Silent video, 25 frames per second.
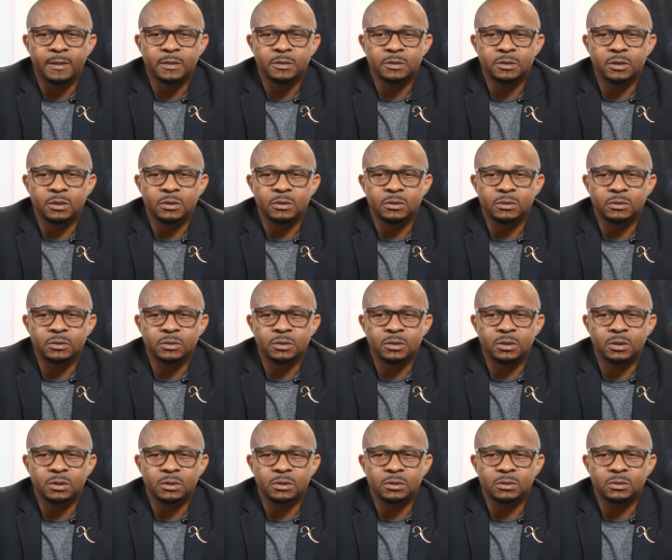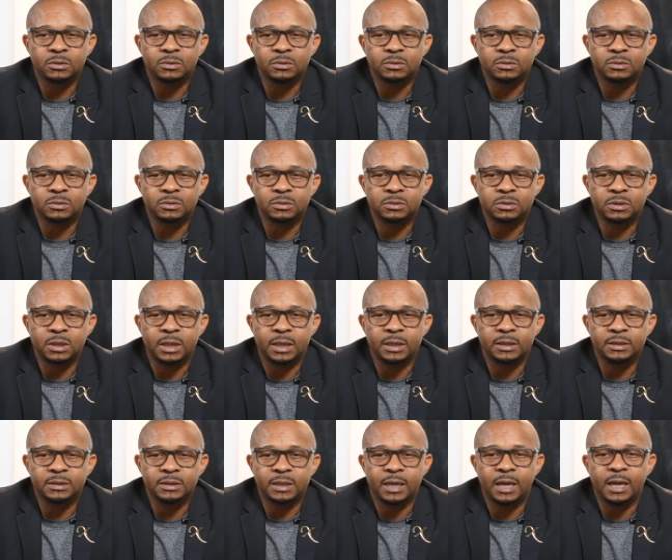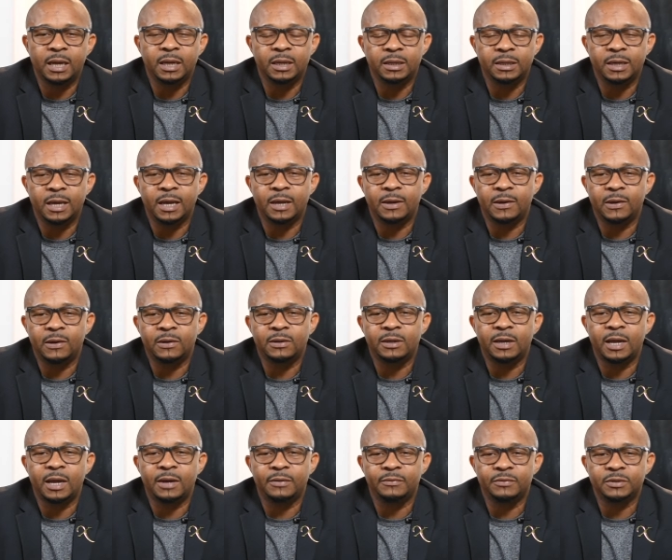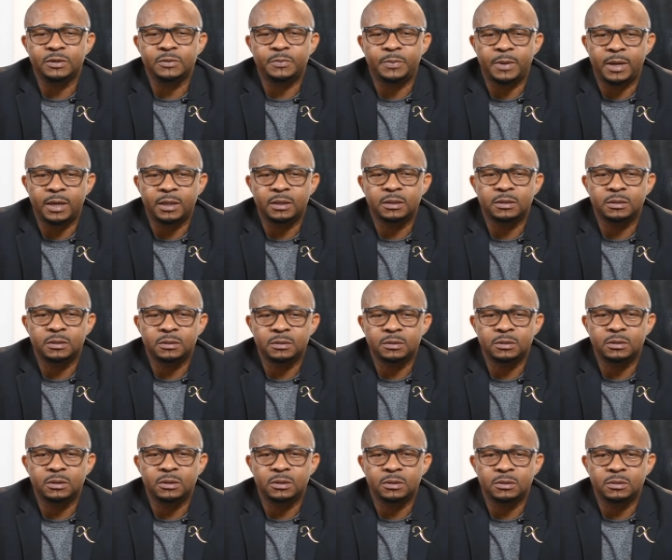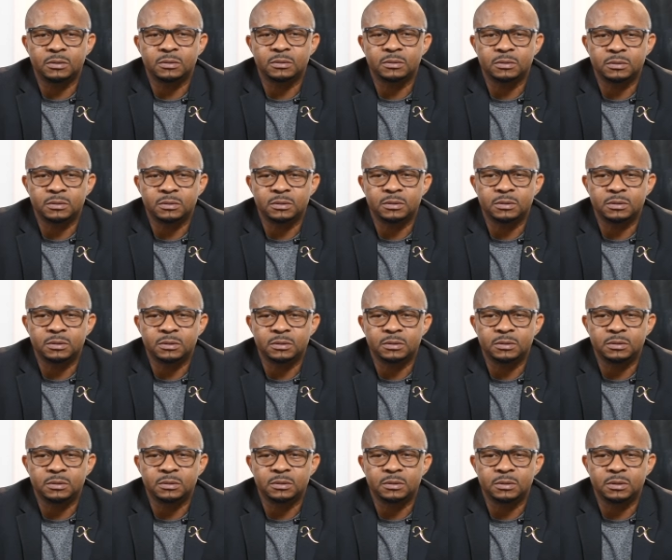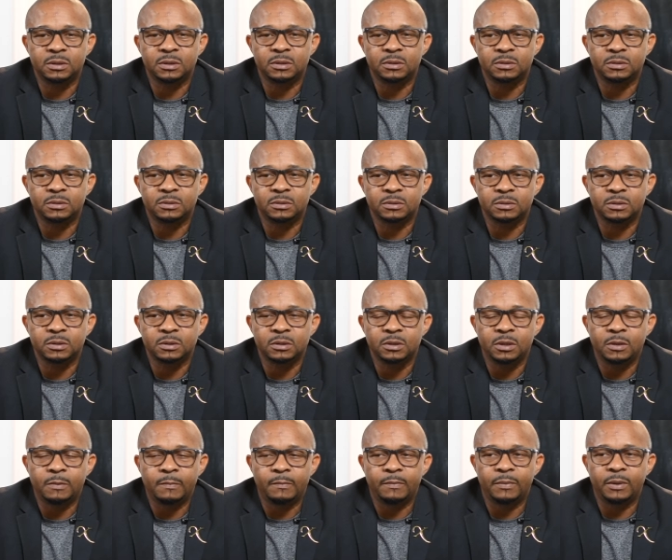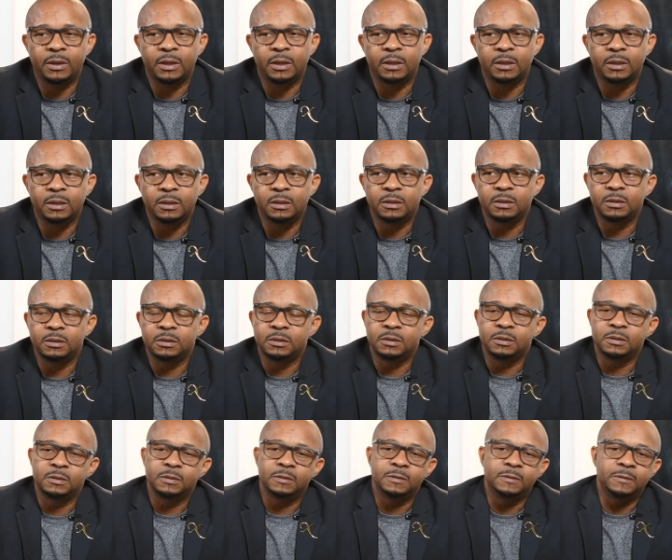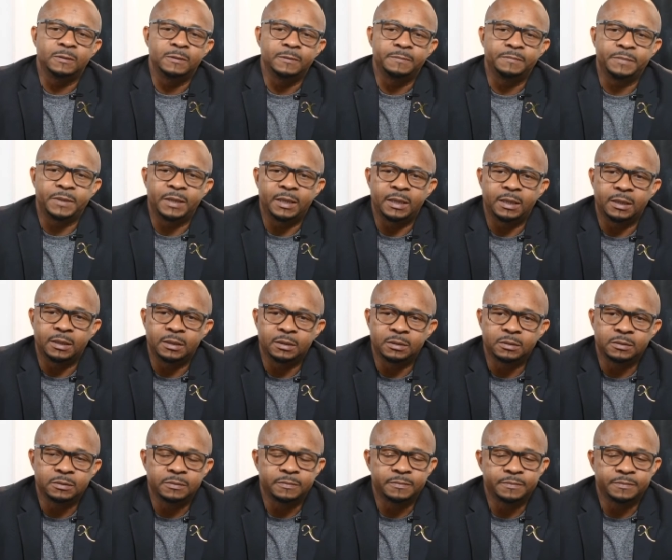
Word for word: So, you know, that that and that on that respect, you know, you know. But man,